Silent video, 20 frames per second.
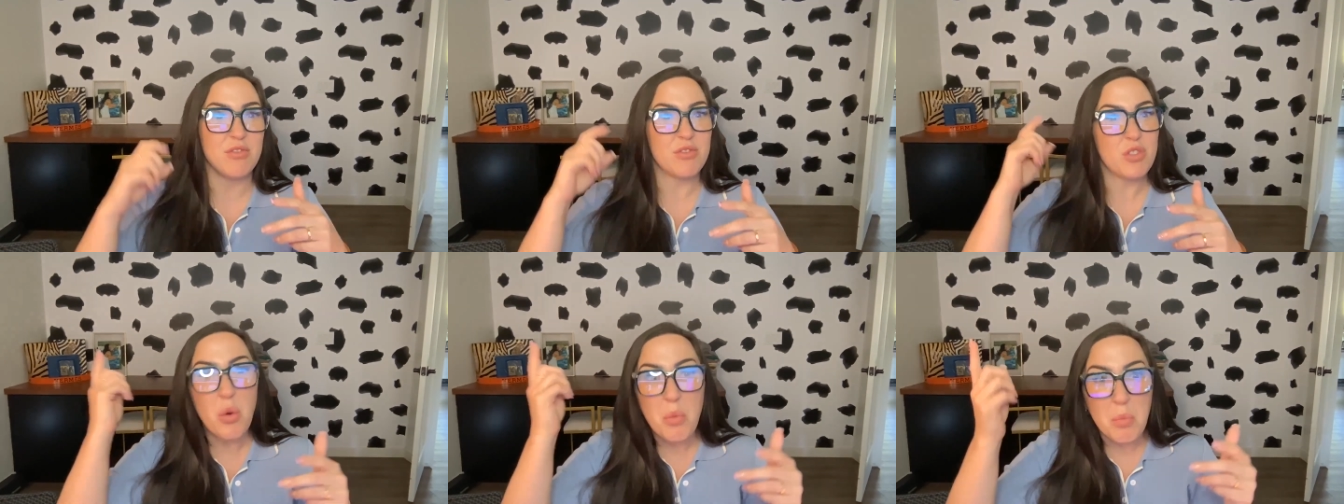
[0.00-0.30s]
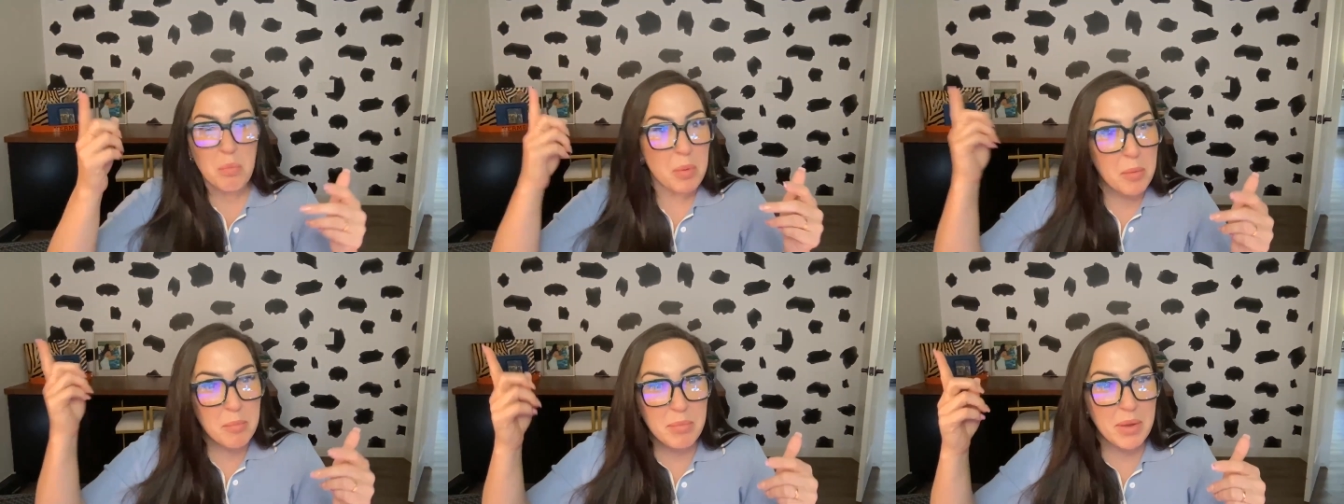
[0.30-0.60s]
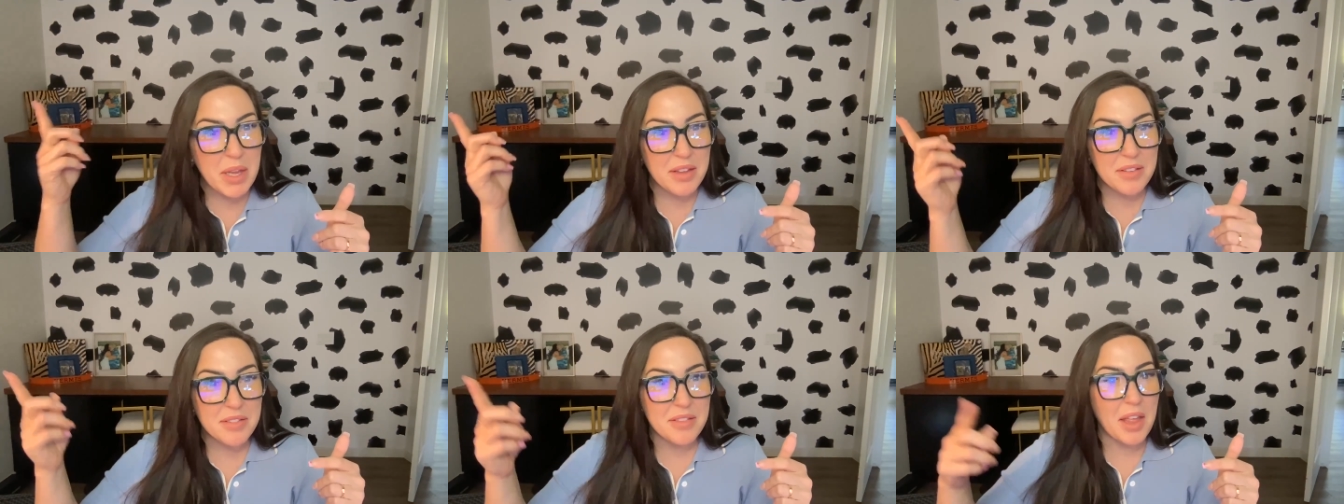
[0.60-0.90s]
don't put
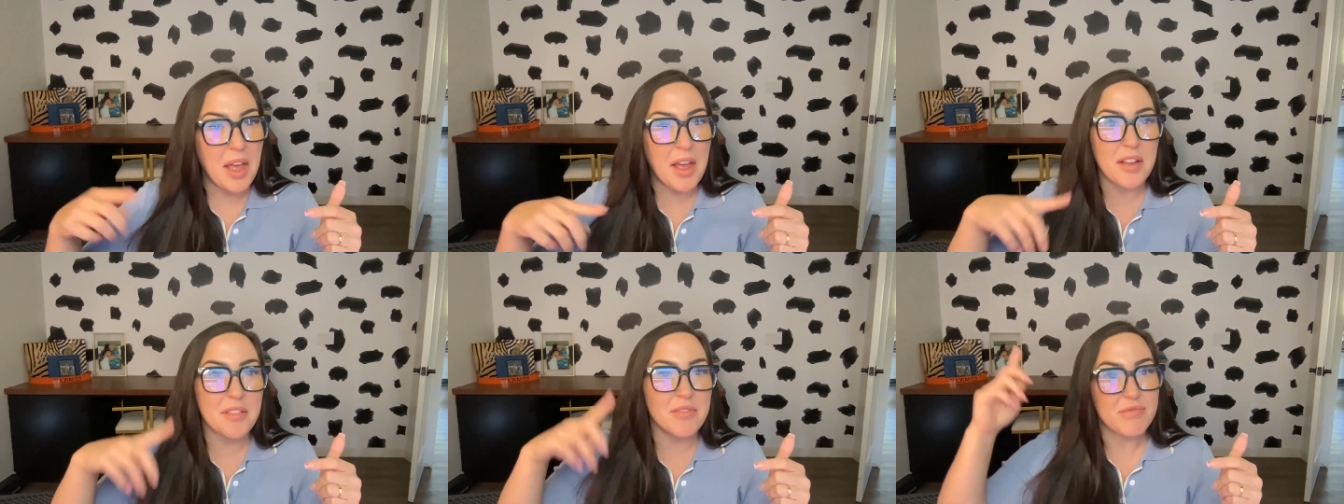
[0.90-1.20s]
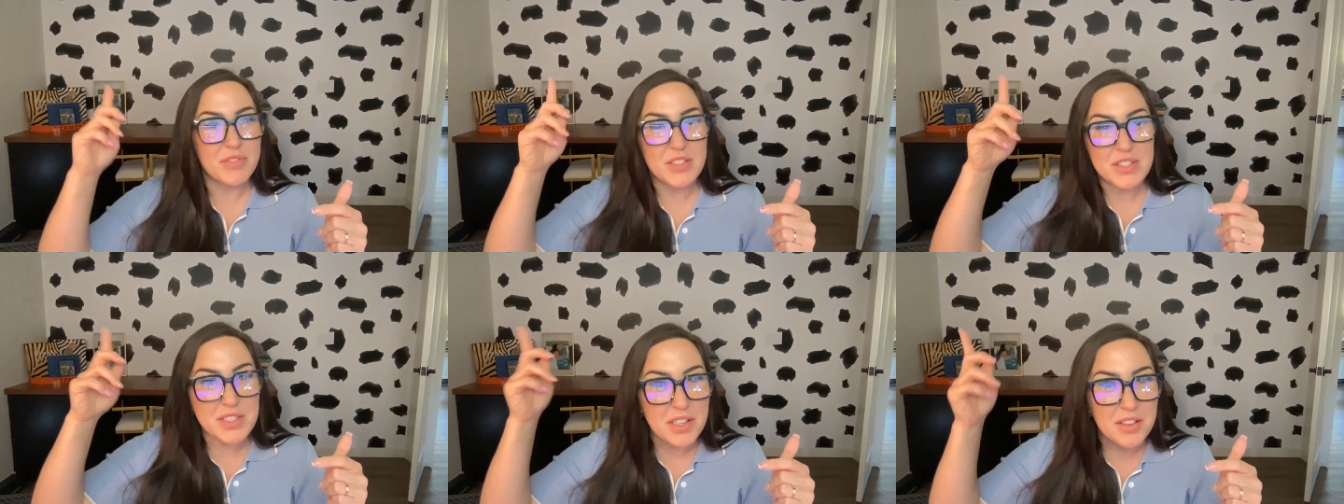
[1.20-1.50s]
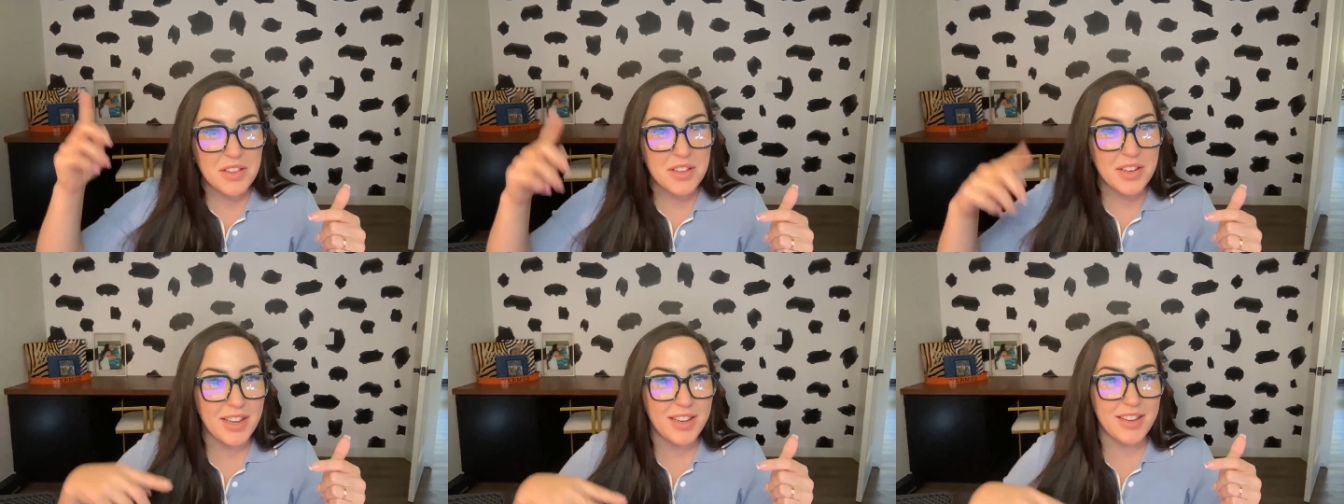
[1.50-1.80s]
me in that
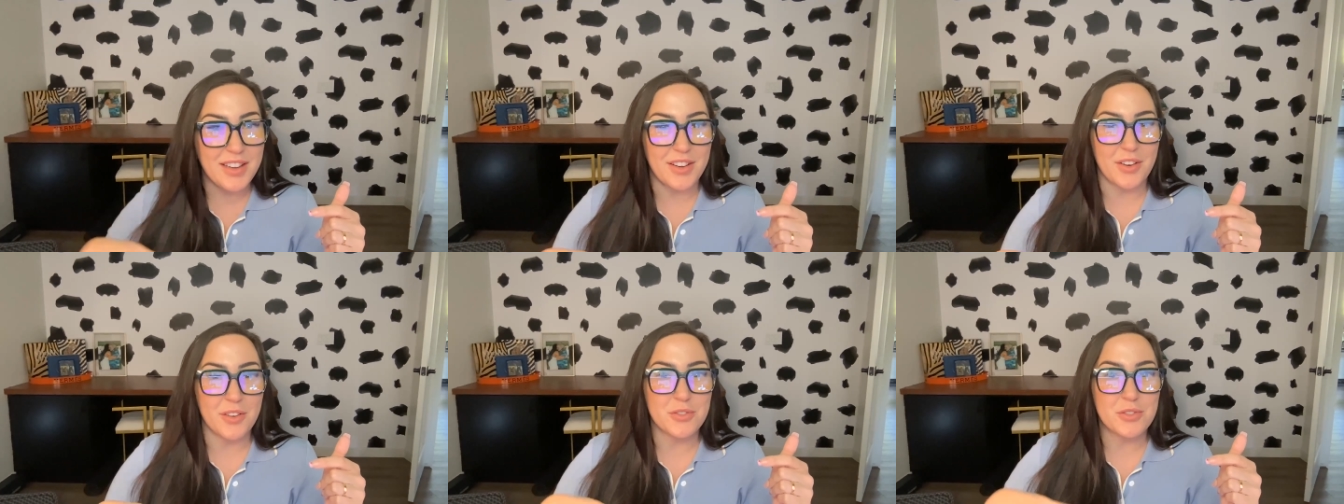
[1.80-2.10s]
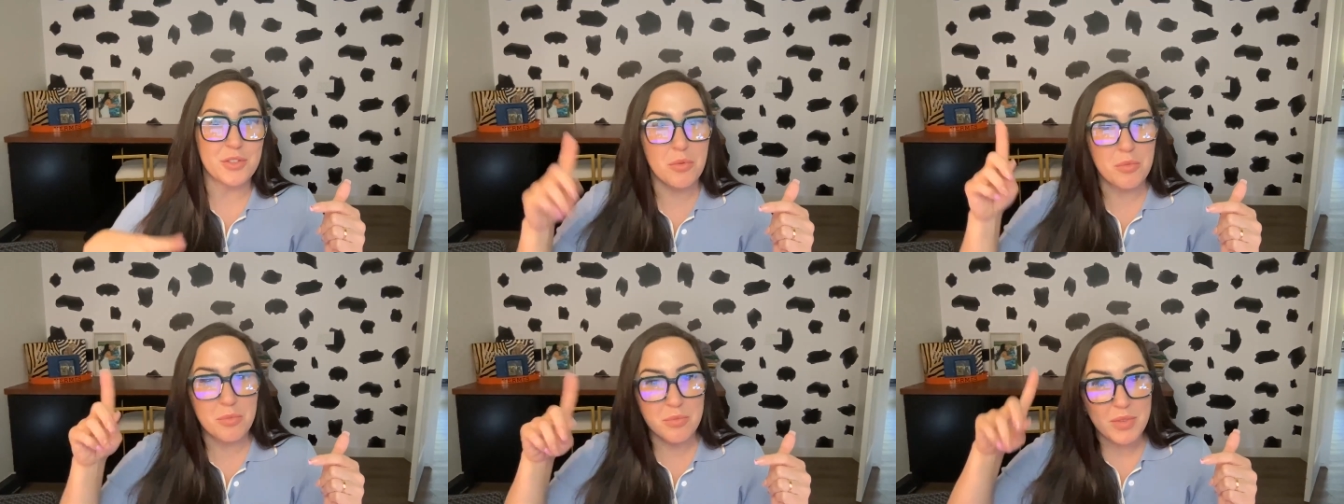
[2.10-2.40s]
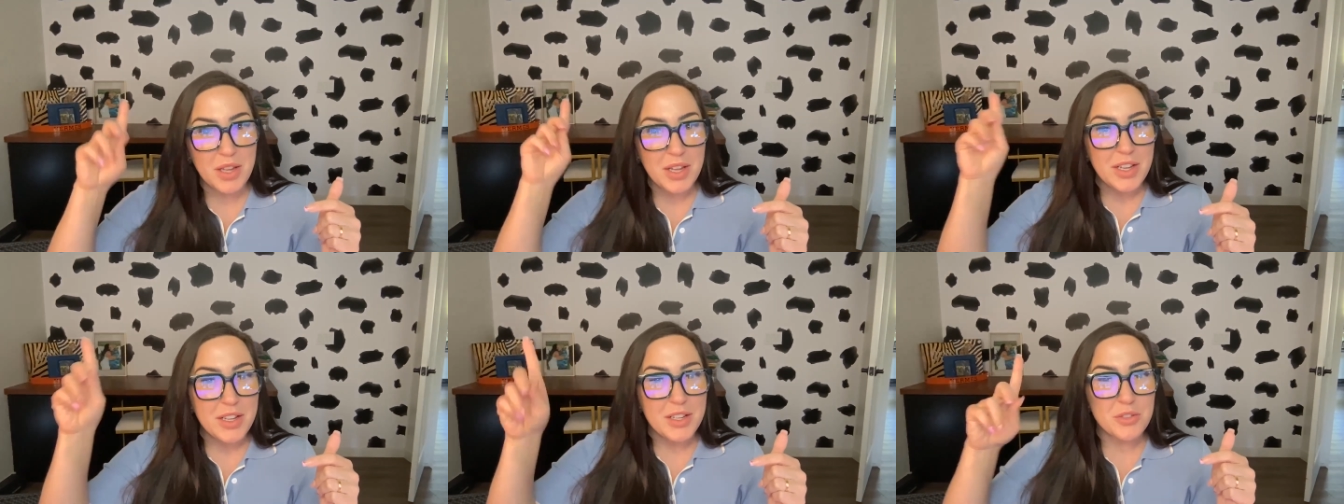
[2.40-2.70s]
facility, you know, don't
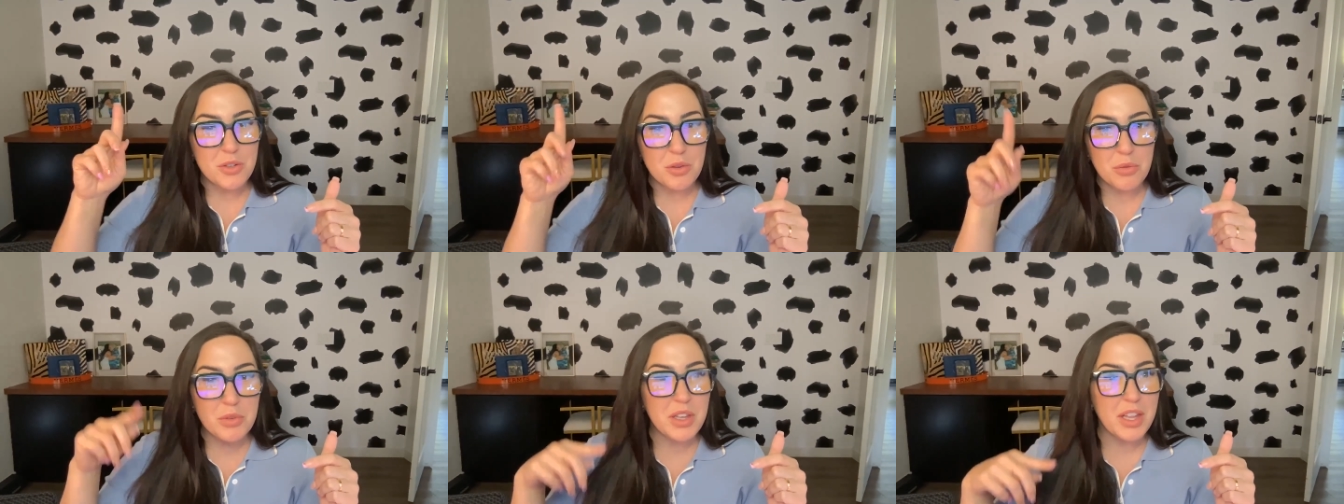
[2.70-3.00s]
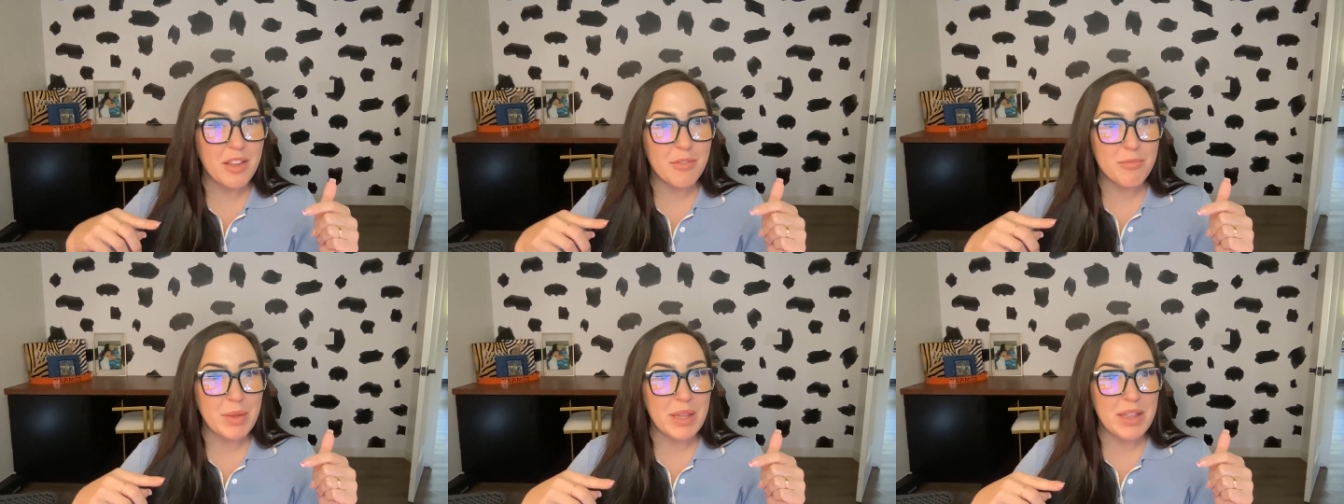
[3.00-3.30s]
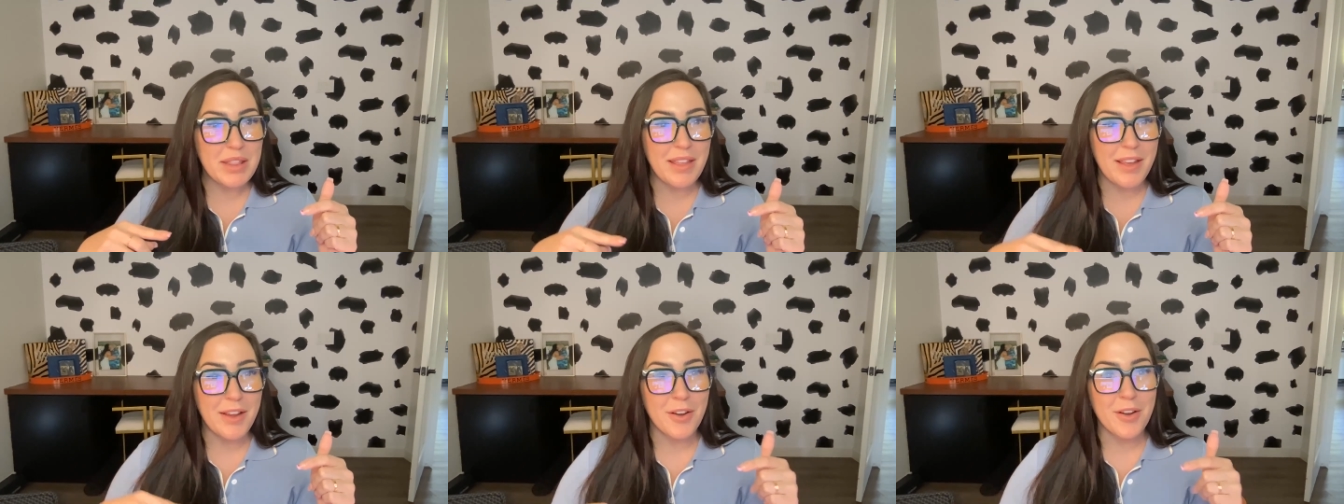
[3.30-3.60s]
leave me
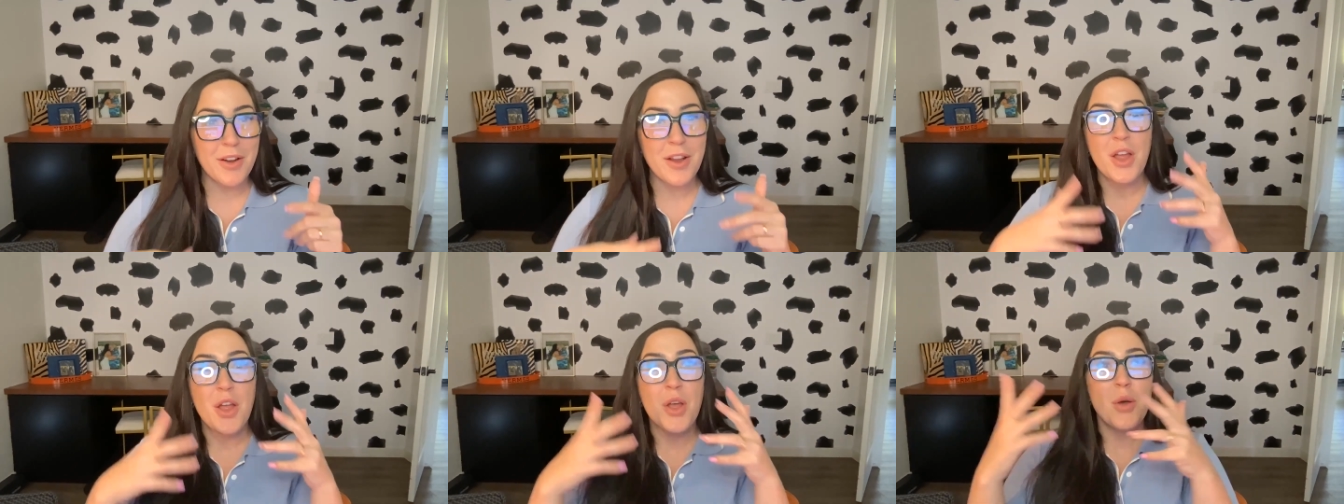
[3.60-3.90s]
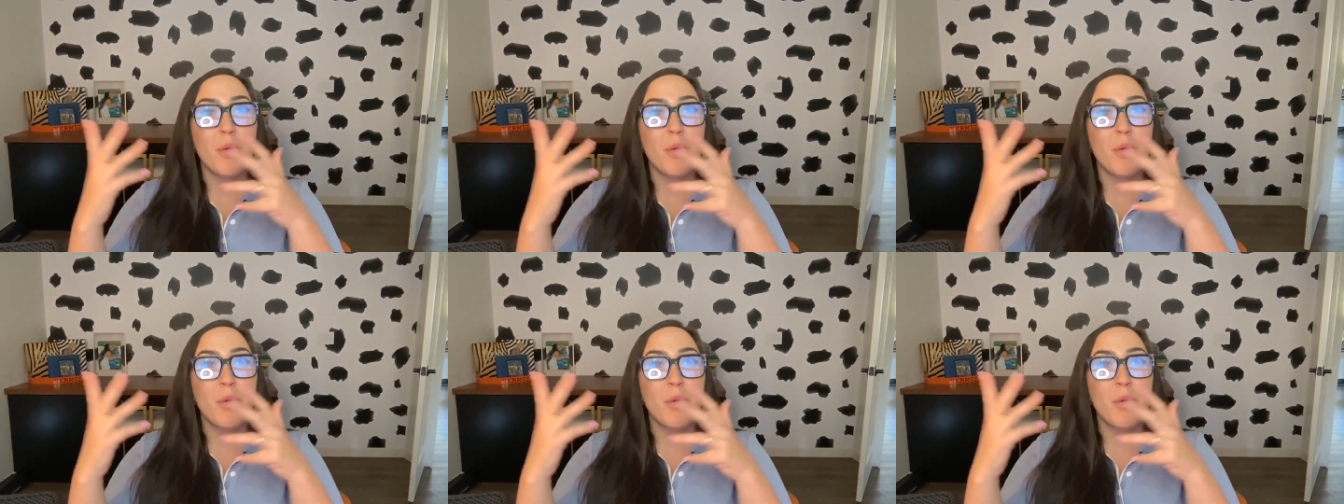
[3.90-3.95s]
there.